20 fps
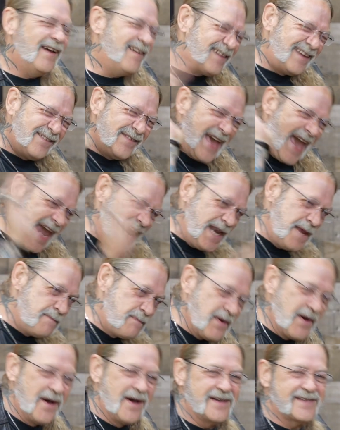I'll give you
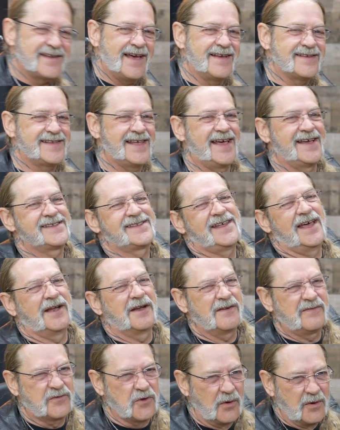$80, how's that
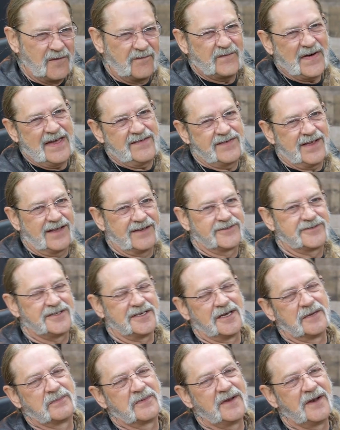sound? Like throwing a $5
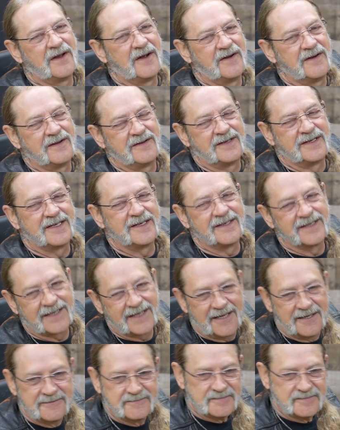tip, you know, like, okay.